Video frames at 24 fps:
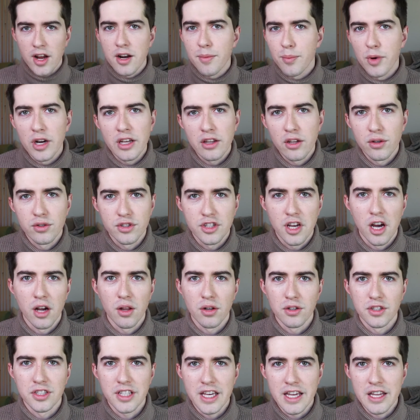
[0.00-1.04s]
to bring those
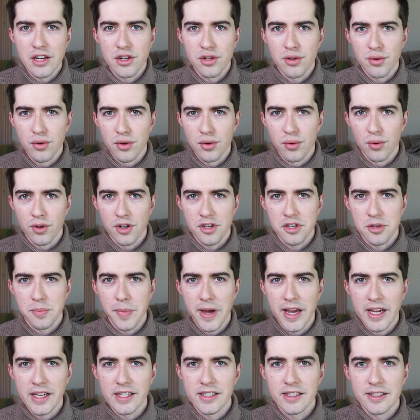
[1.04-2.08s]
colors into your
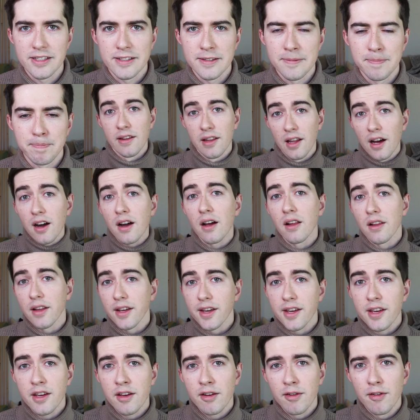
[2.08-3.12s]
space.
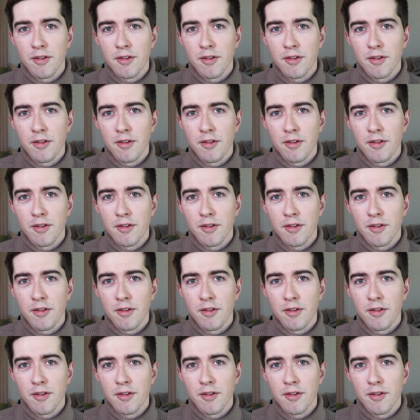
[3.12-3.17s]
Luckily,